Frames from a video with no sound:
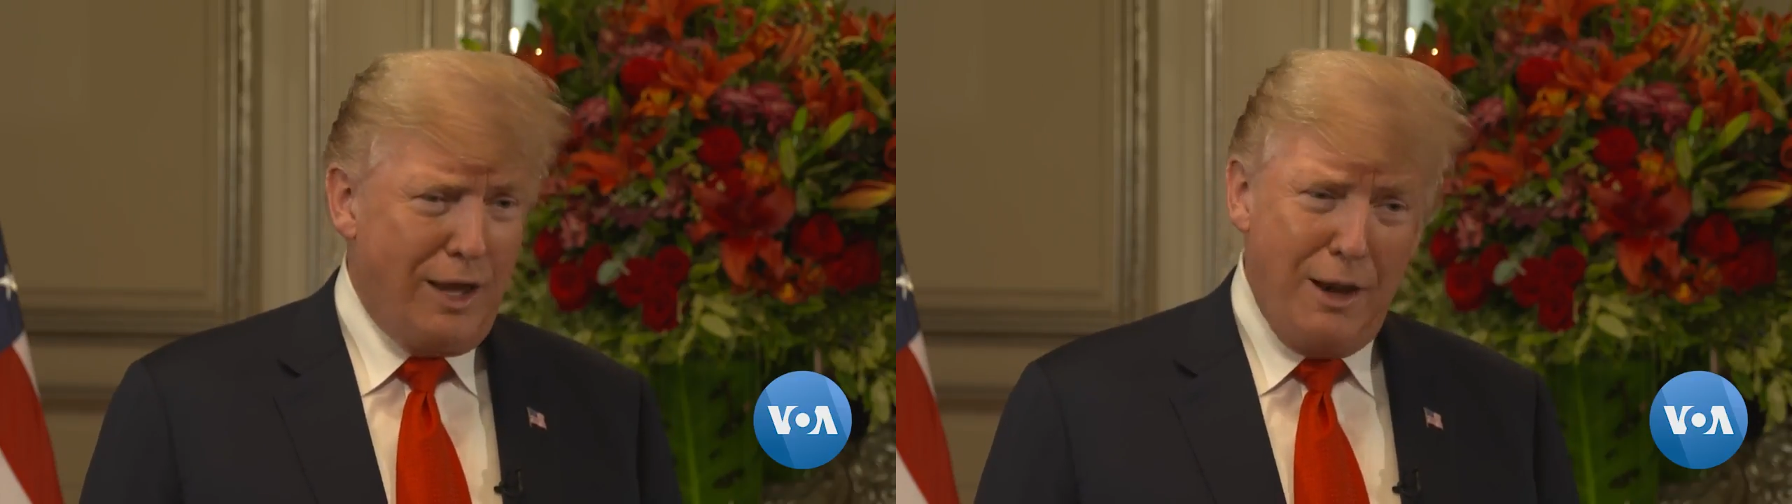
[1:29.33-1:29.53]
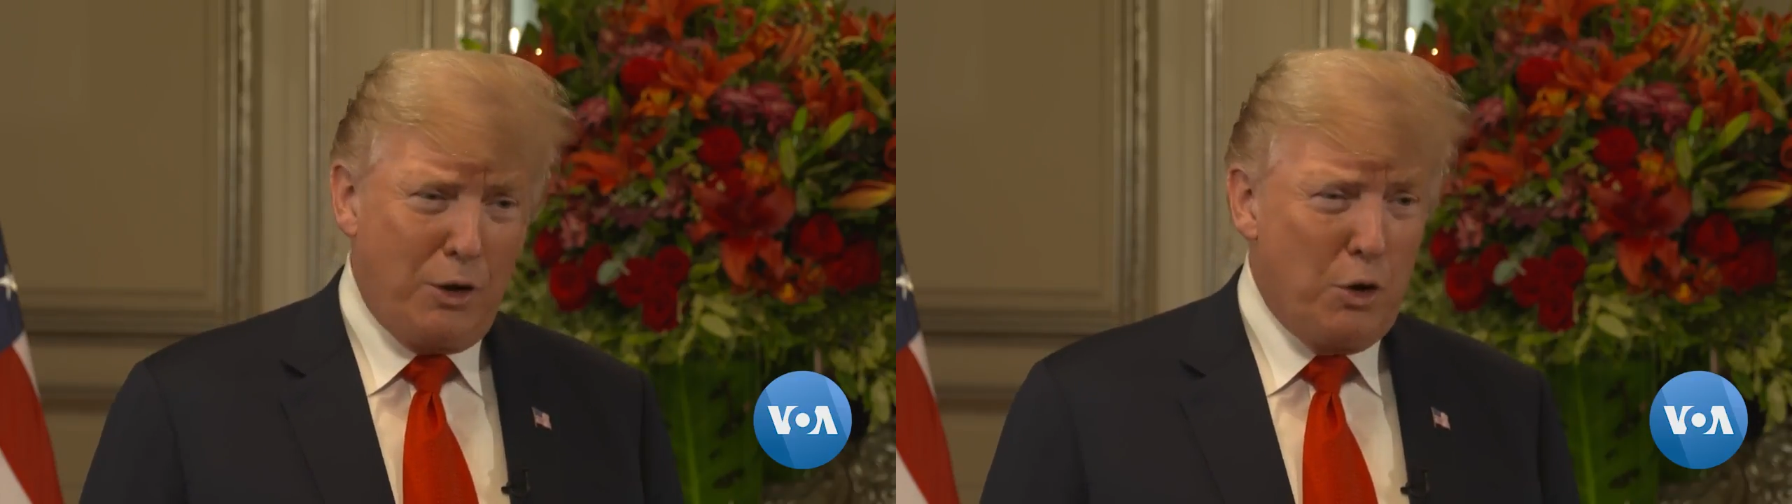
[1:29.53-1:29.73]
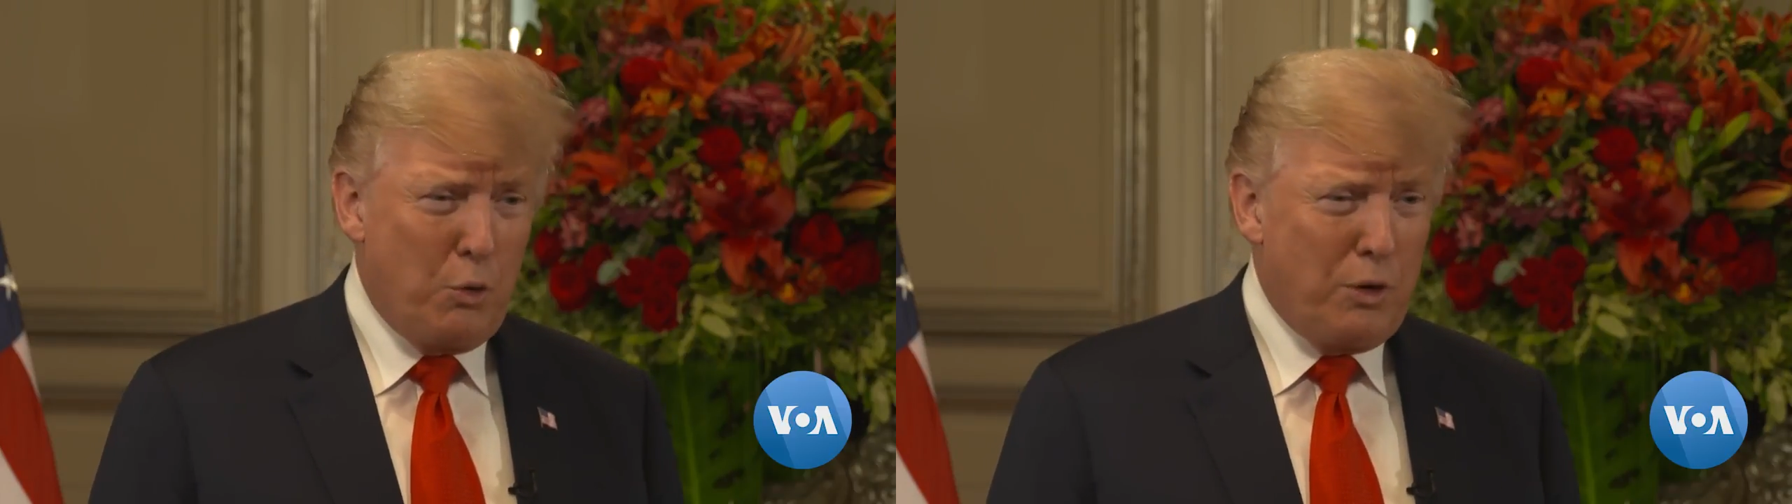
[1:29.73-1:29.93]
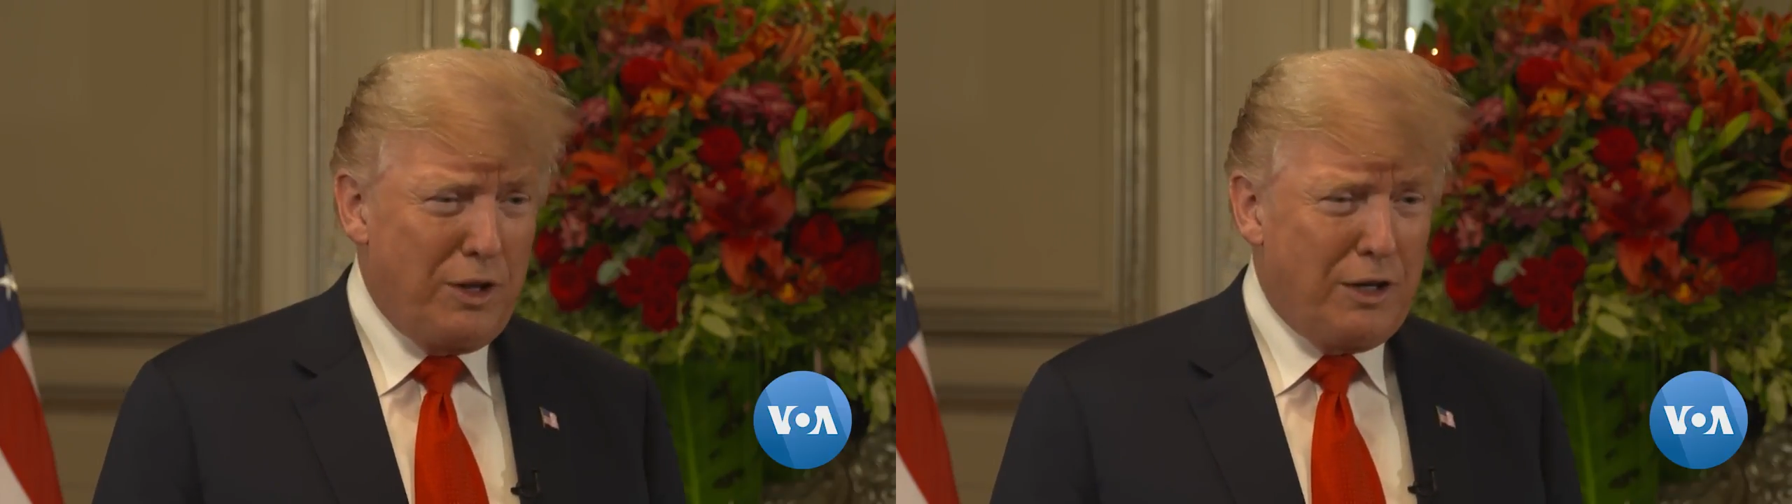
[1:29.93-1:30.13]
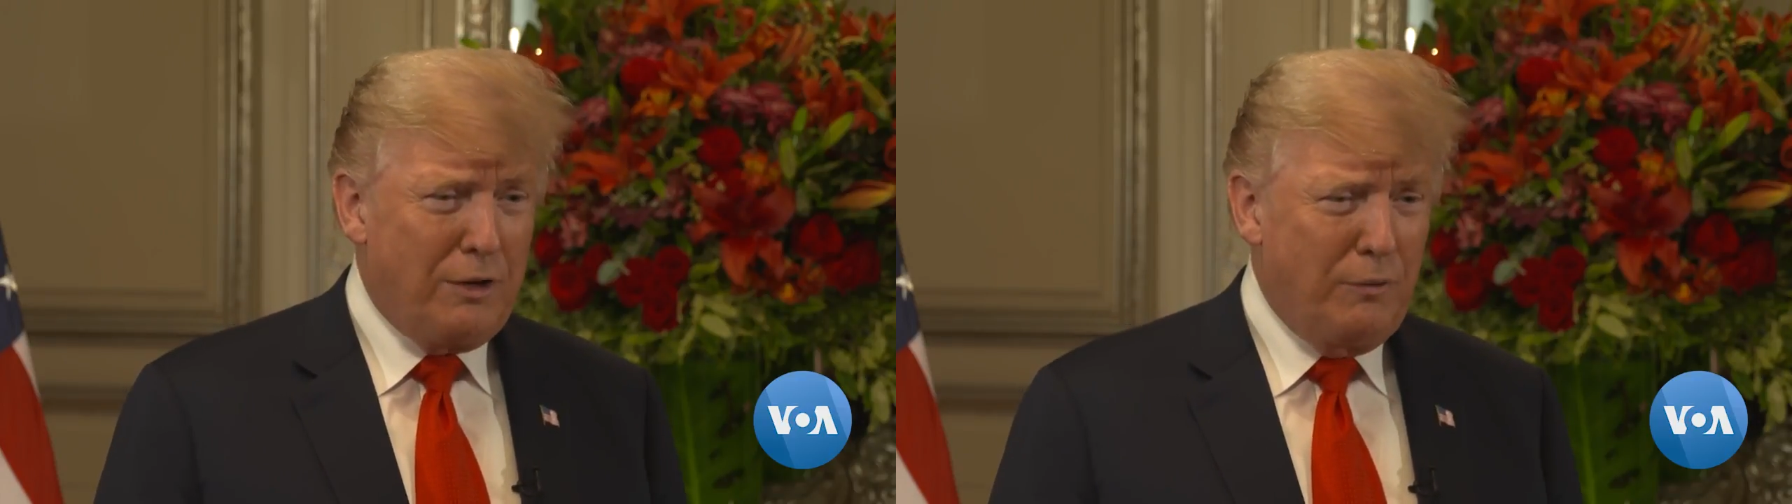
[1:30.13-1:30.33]
I call
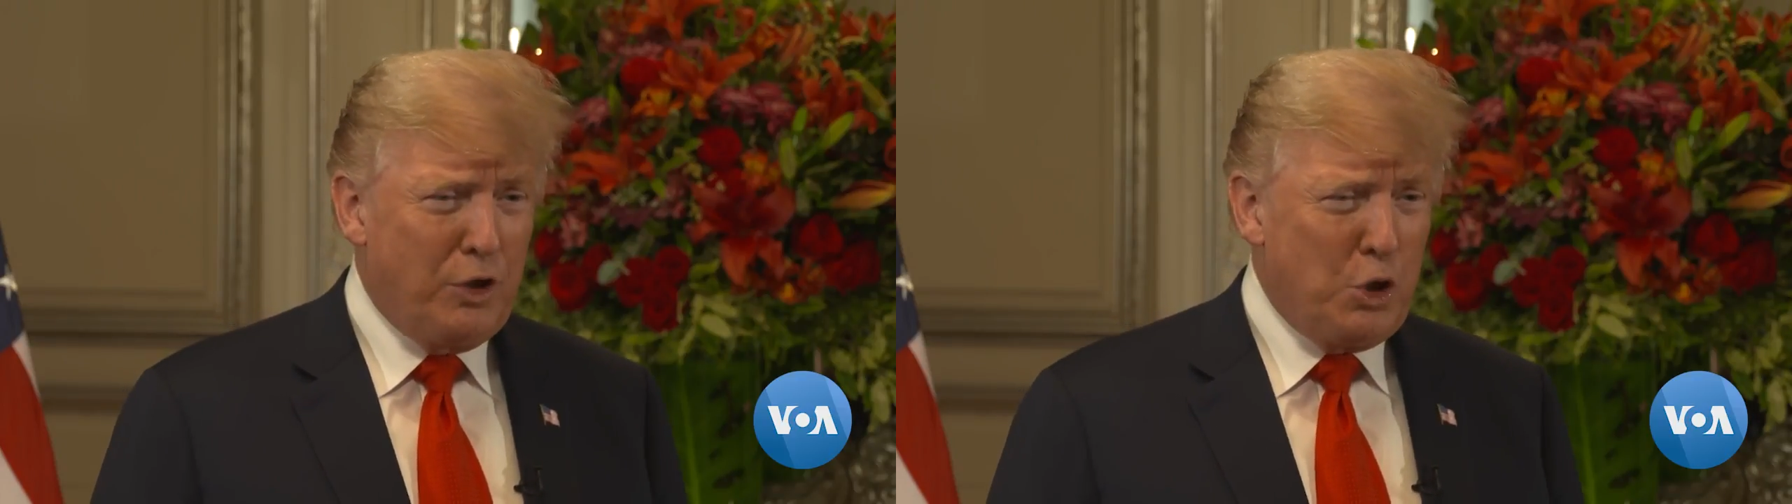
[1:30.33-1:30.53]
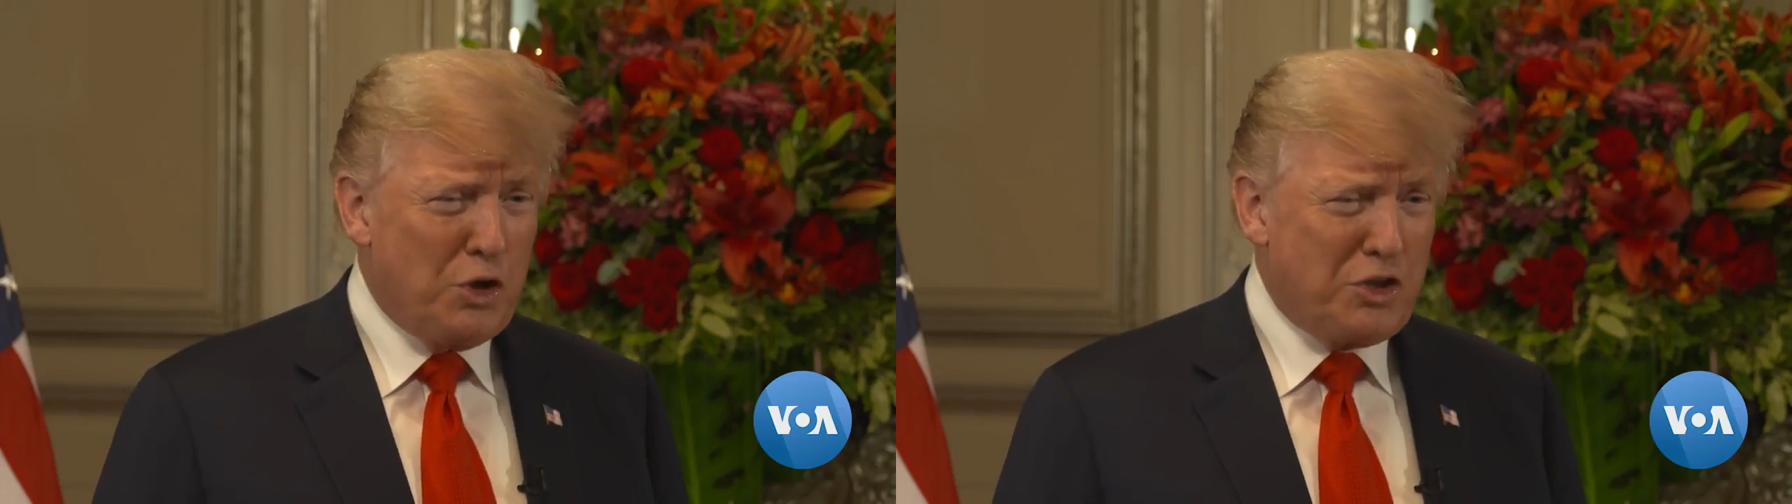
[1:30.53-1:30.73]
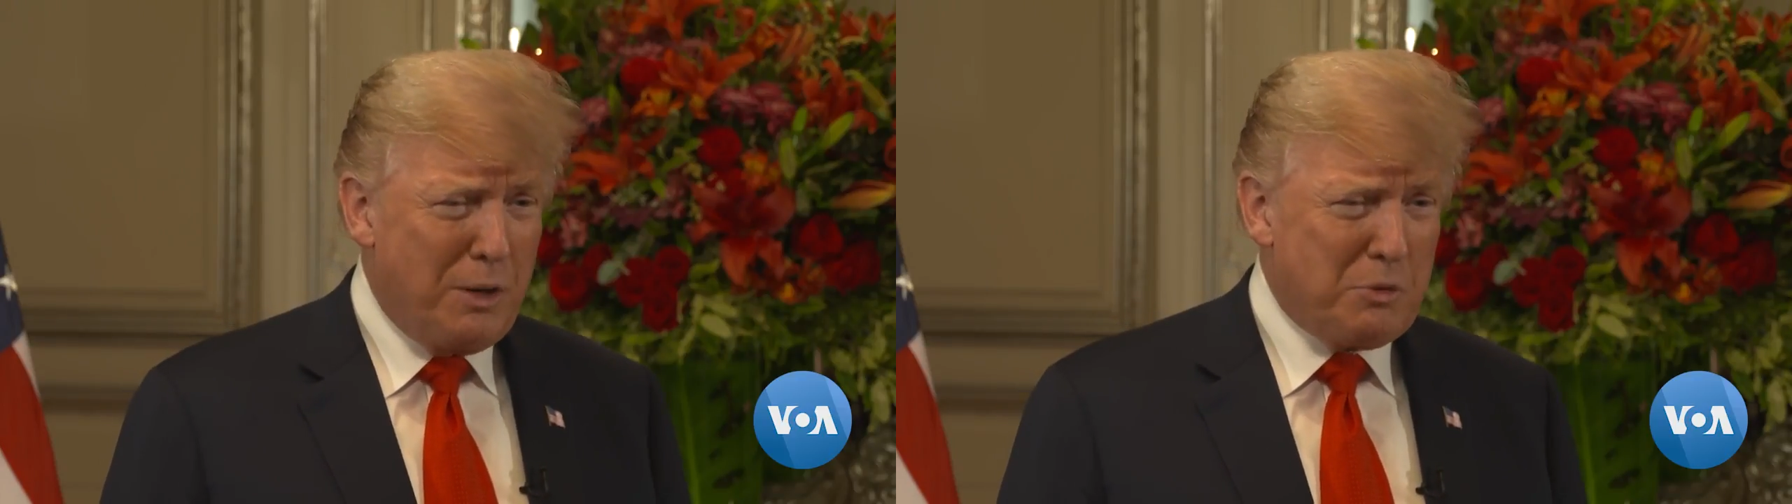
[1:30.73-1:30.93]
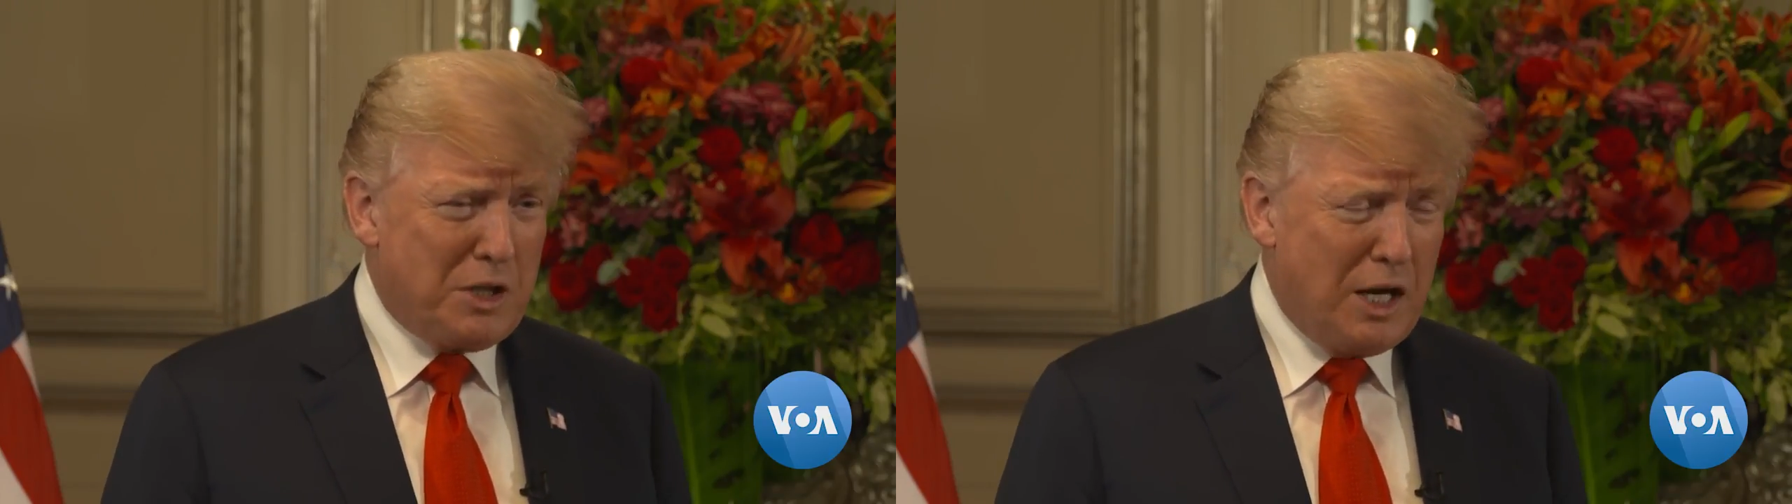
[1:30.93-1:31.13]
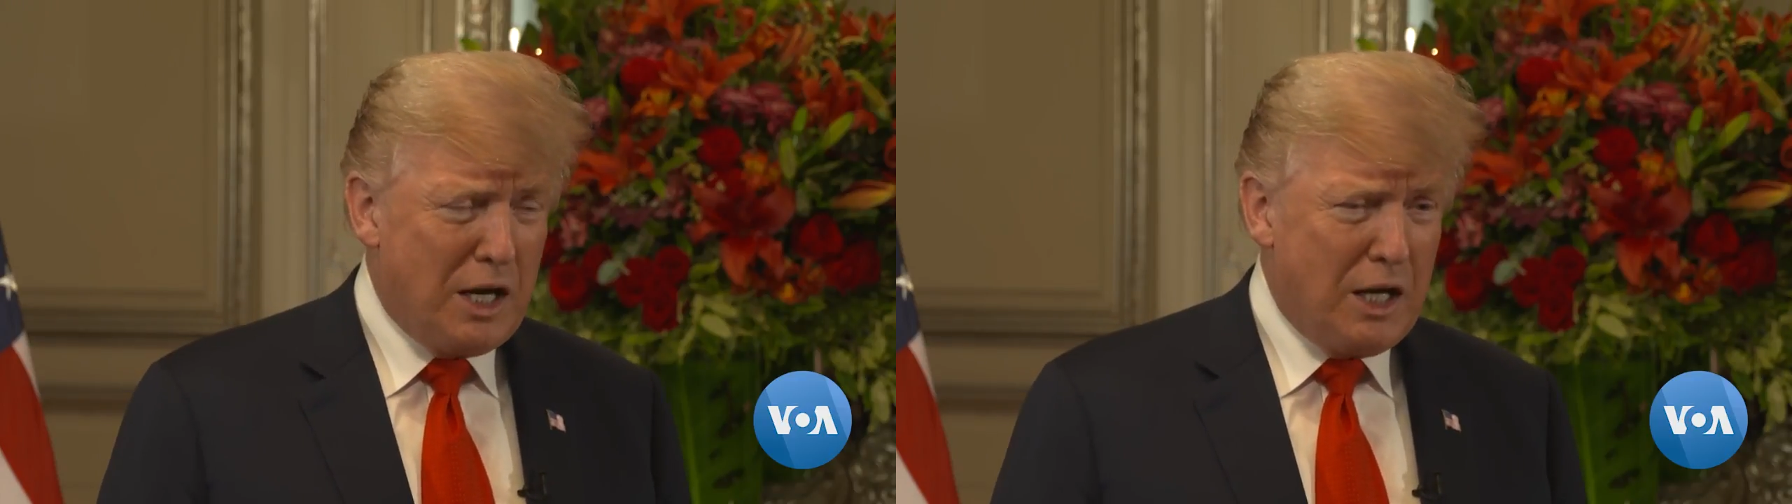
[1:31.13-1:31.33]
it the
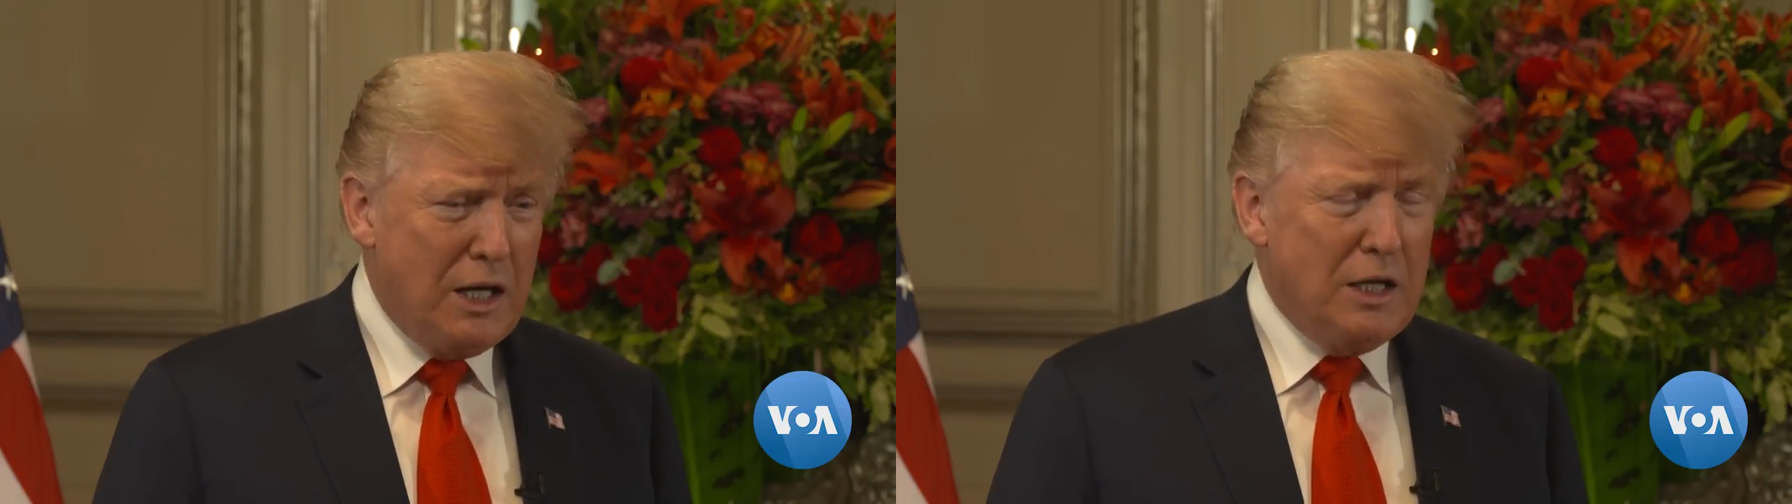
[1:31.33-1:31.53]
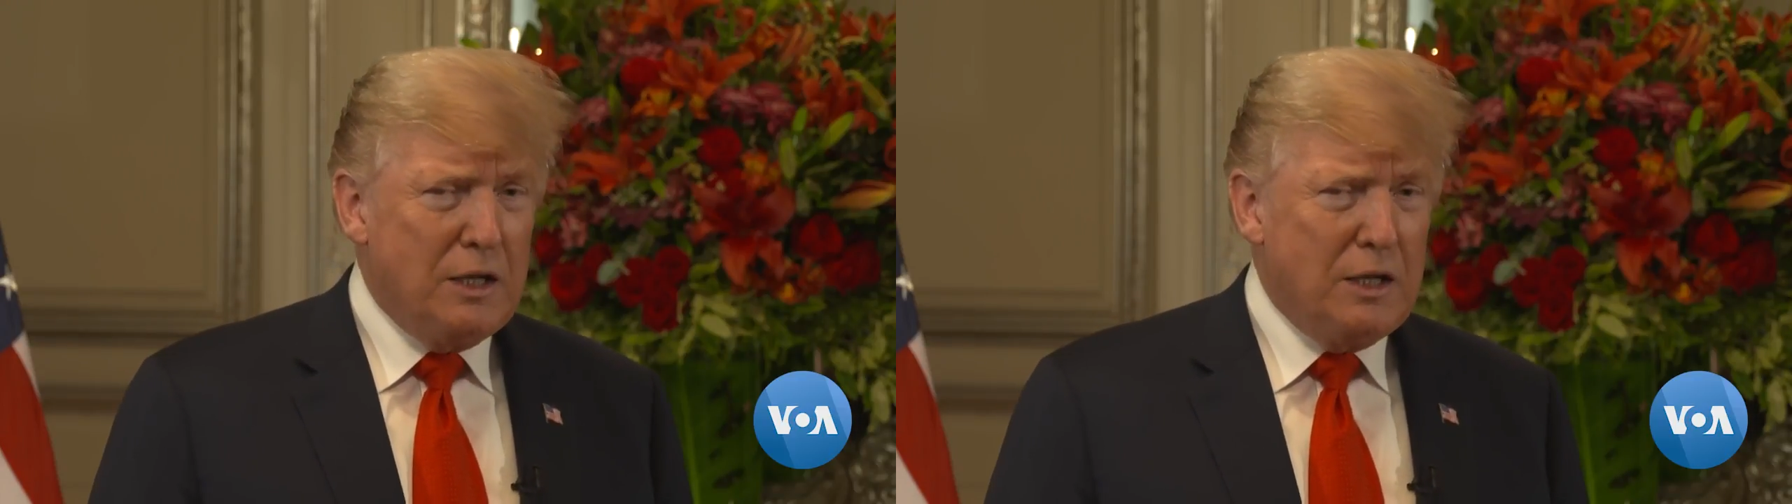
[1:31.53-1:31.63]
USMCA,